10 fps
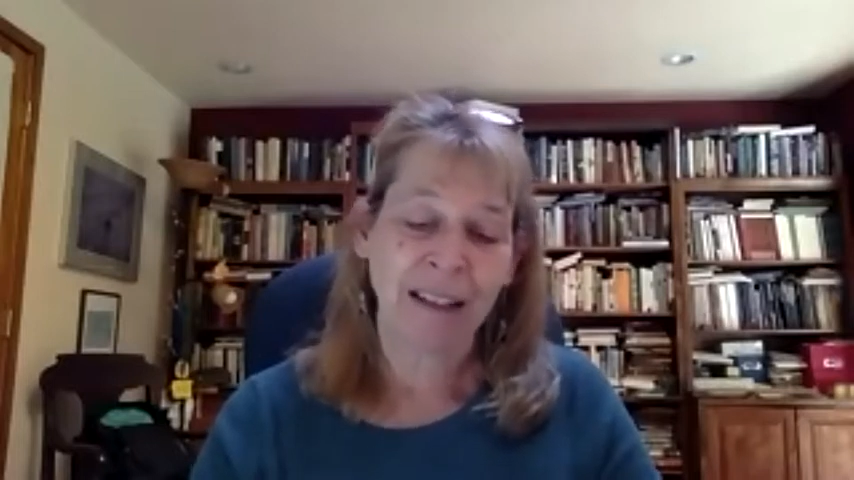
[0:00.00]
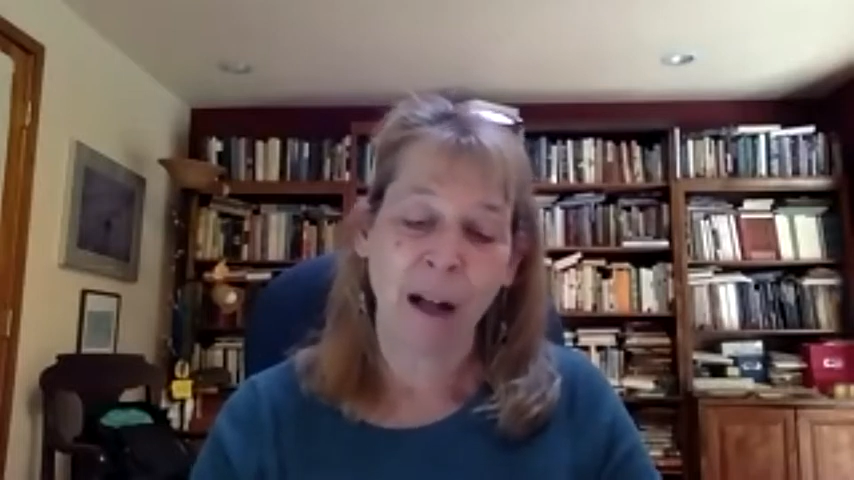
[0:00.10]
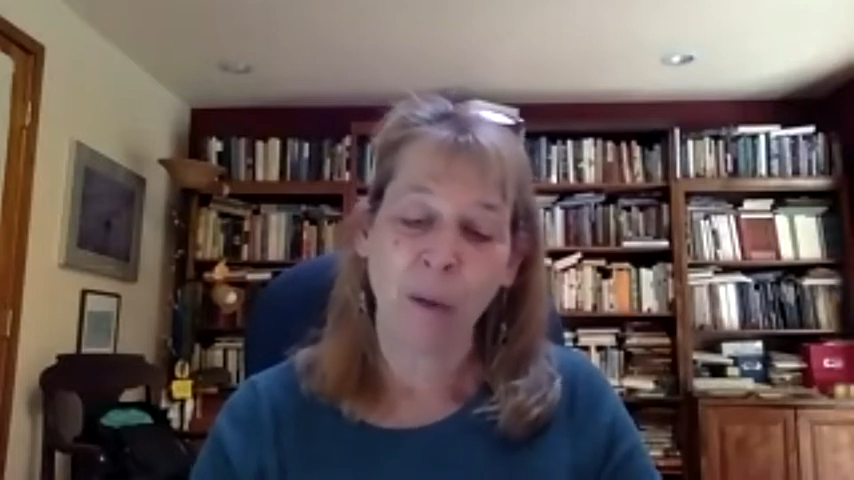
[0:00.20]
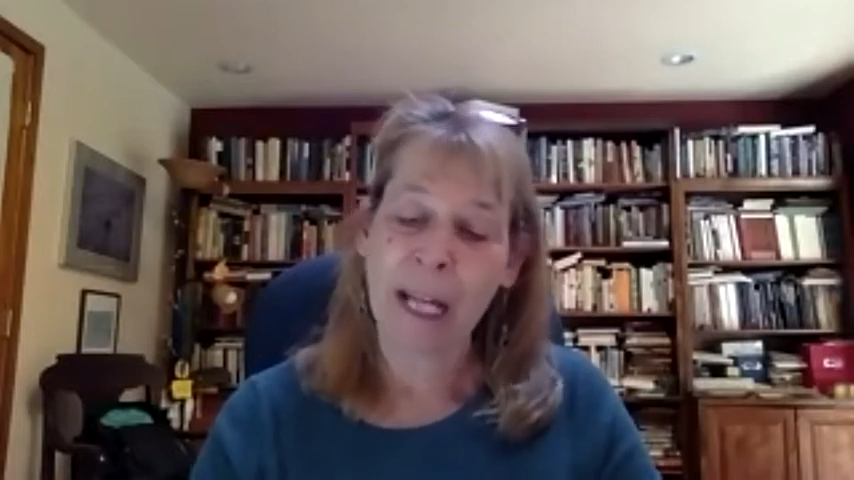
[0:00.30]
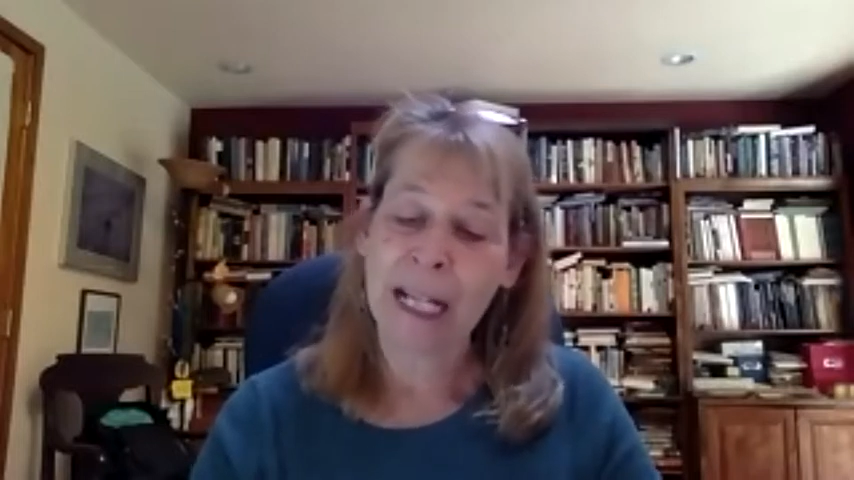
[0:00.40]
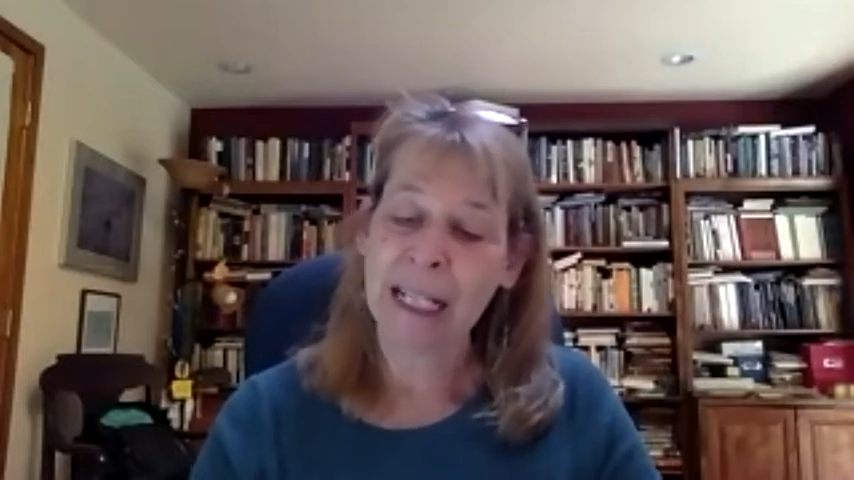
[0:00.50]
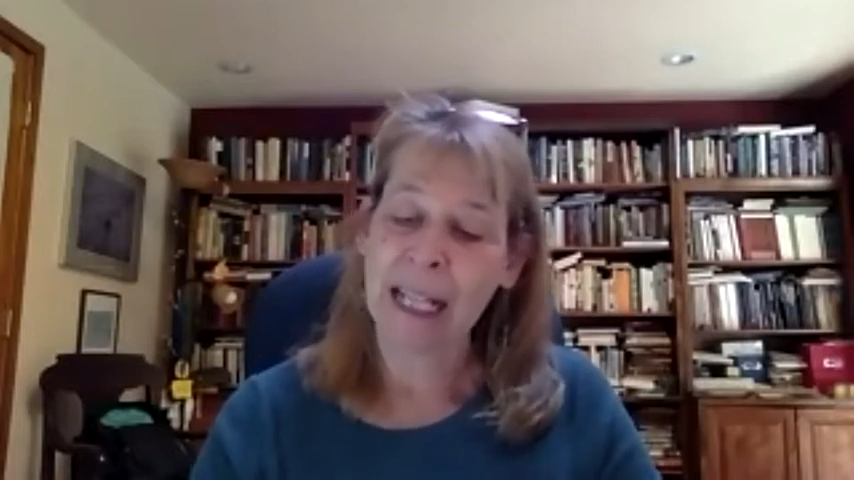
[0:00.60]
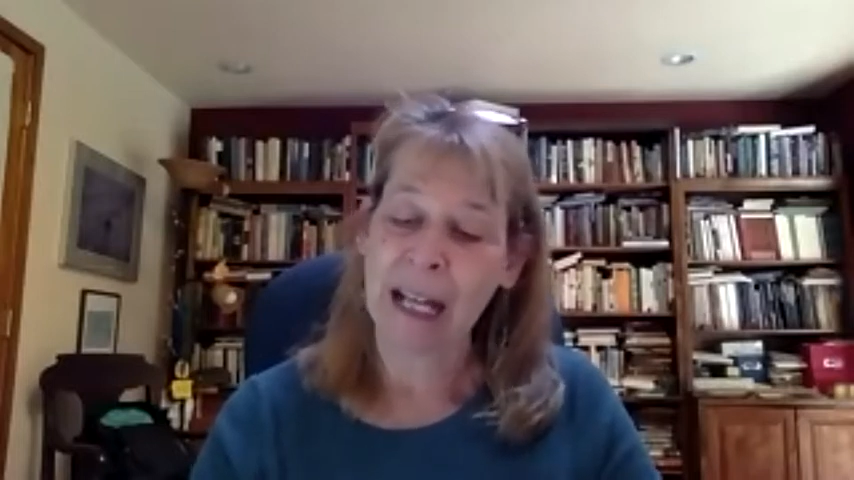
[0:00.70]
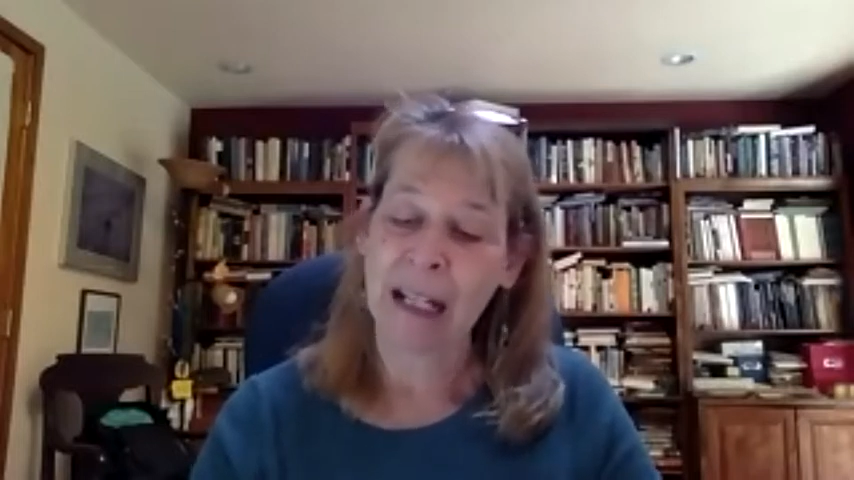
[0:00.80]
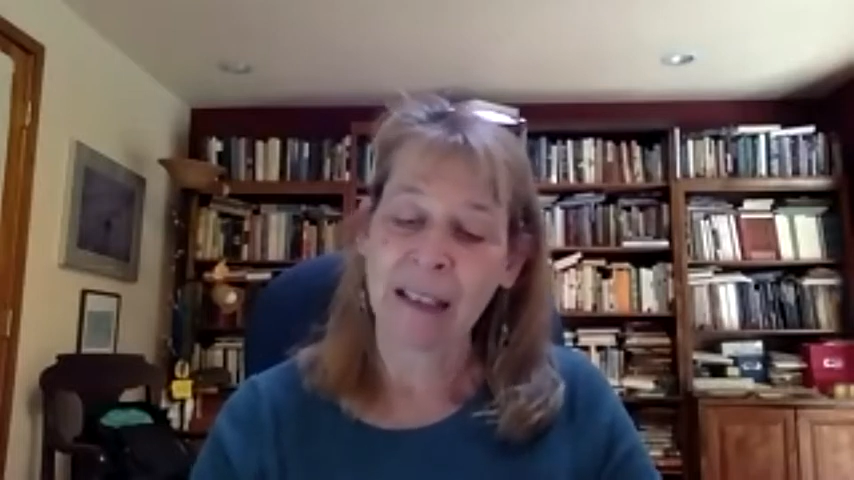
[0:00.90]
Galway
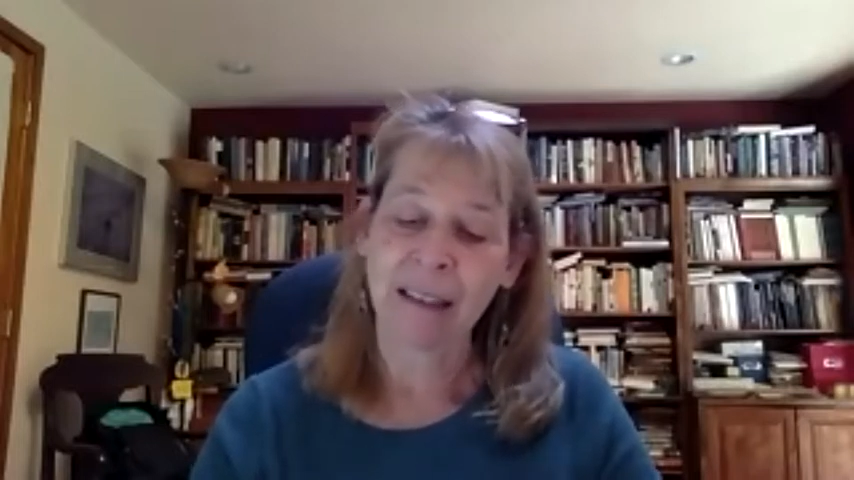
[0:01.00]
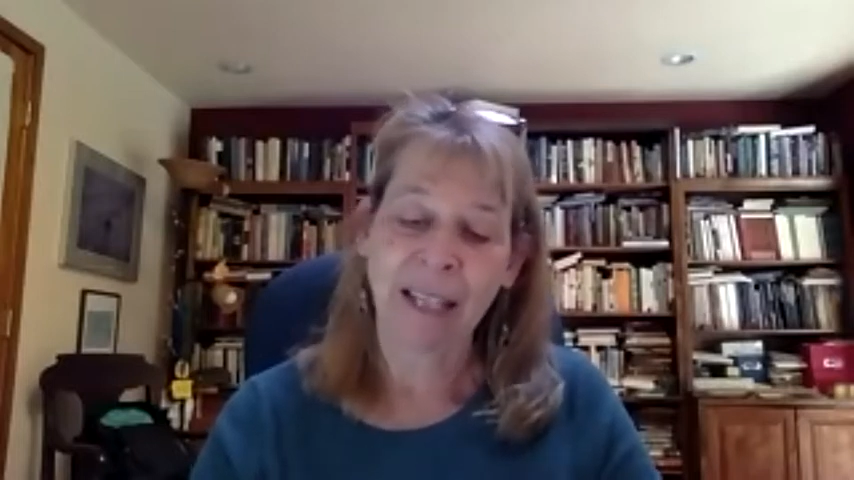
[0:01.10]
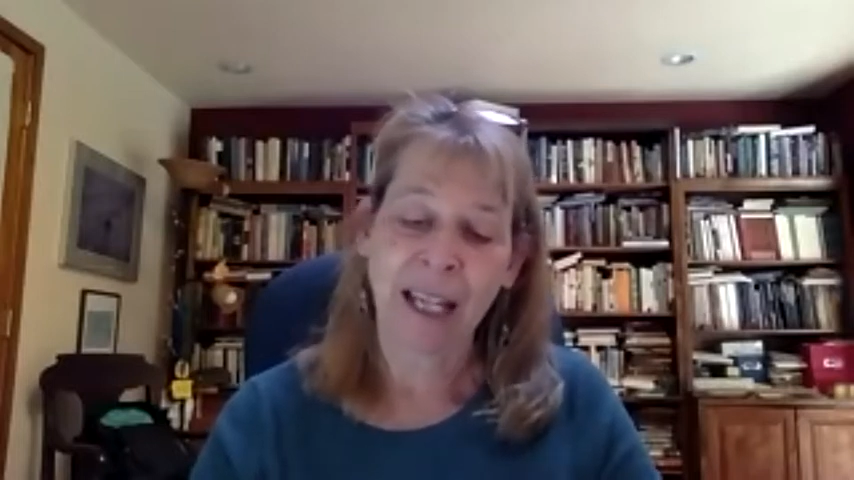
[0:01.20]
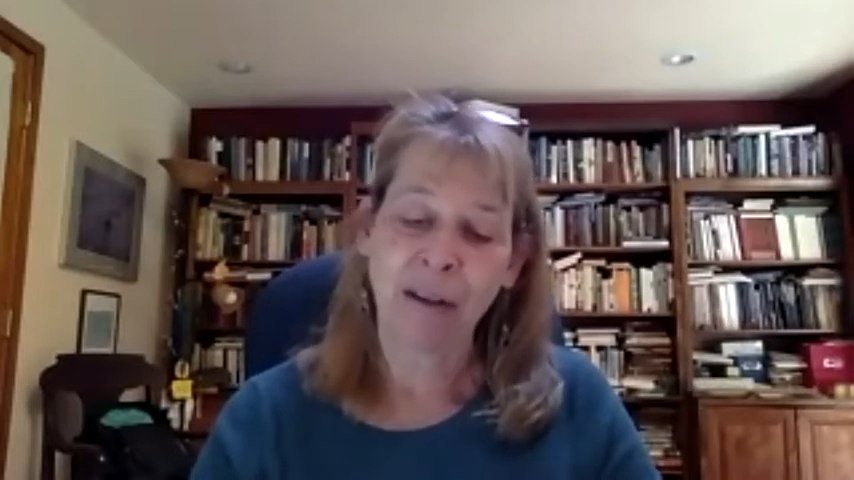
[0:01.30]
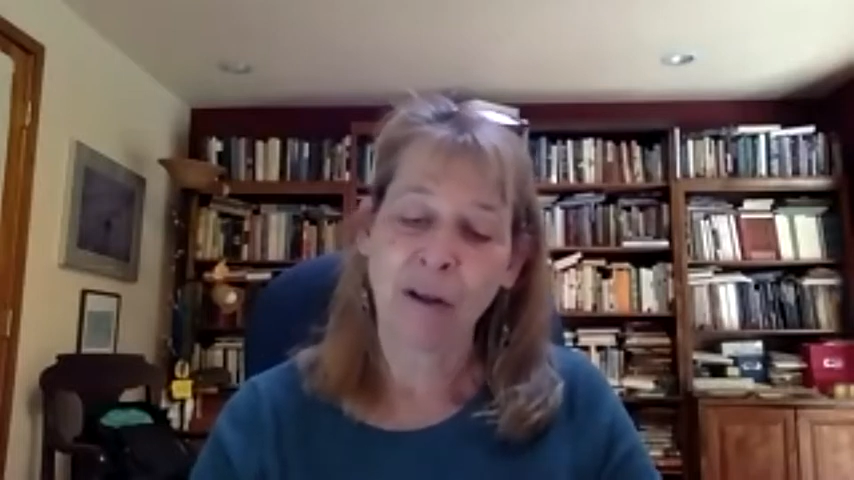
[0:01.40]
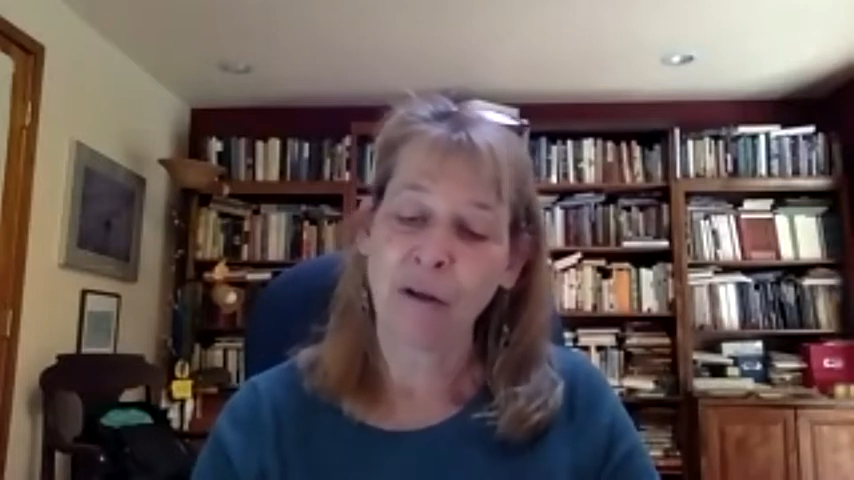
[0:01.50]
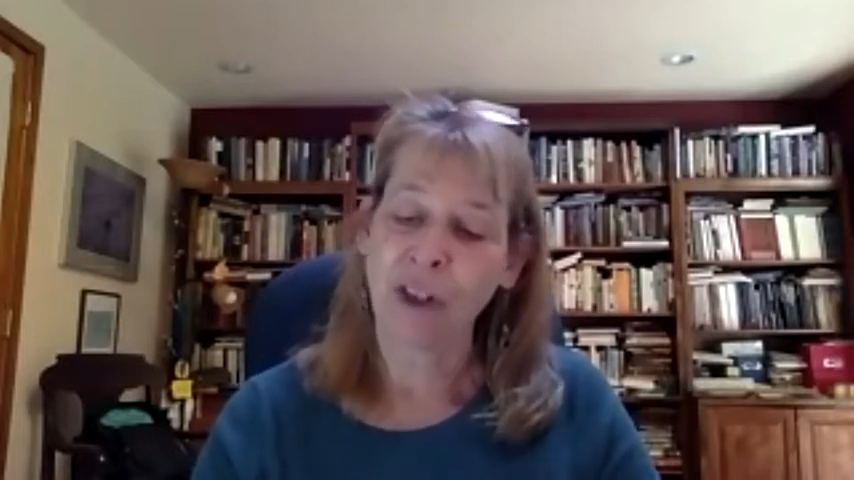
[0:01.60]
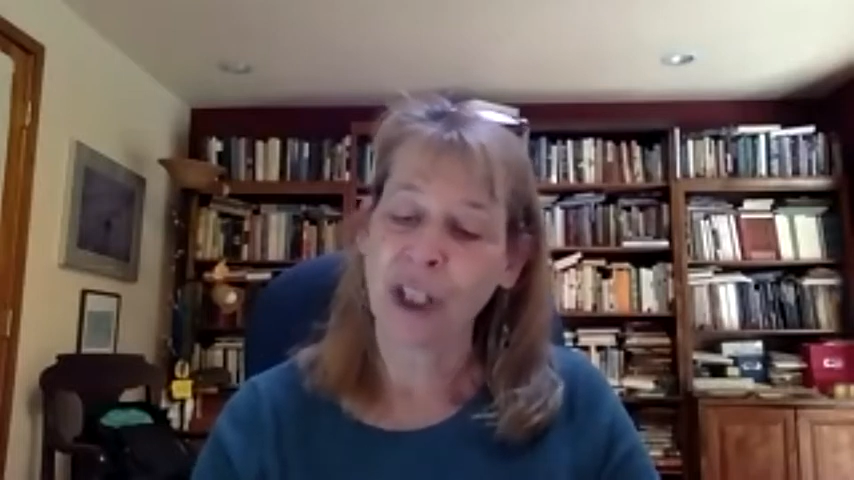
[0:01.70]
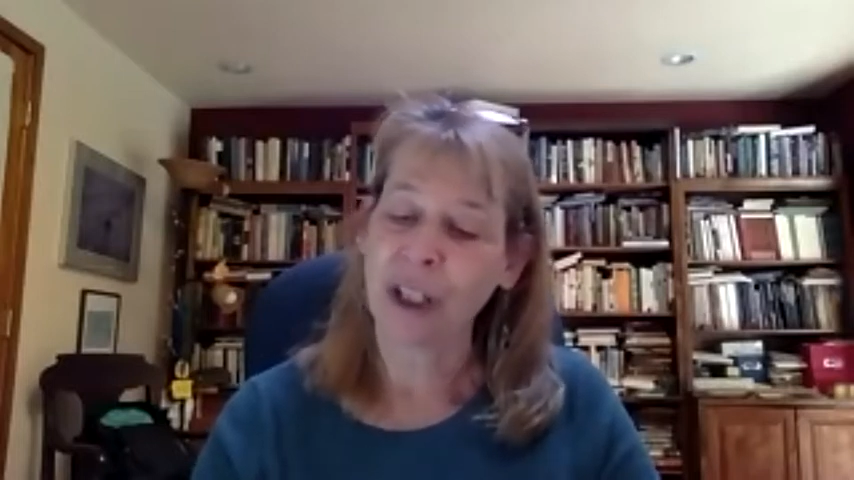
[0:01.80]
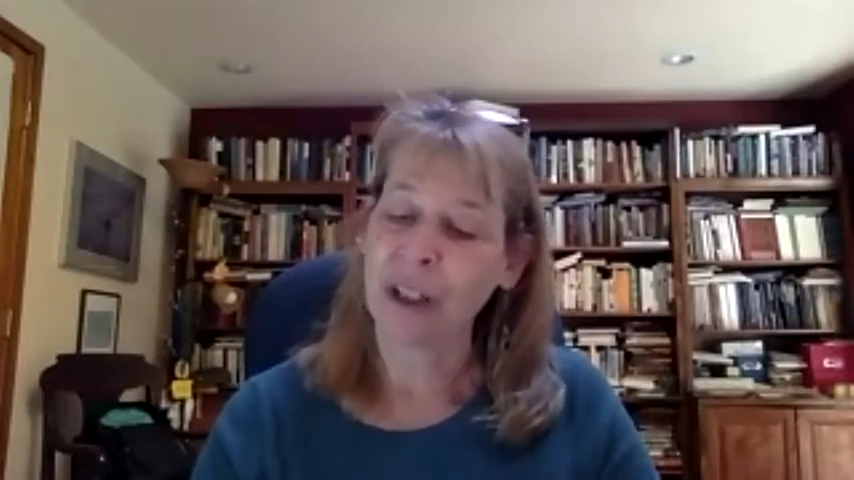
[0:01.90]
Cannell, Ted
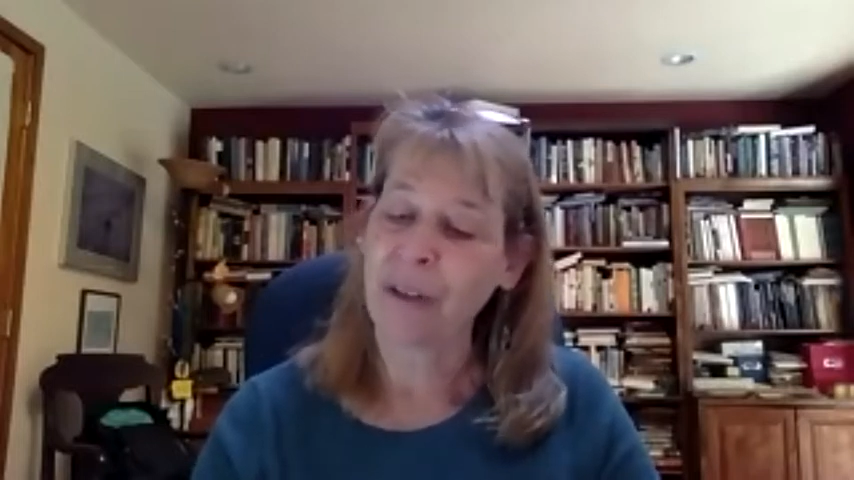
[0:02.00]
Kluscher,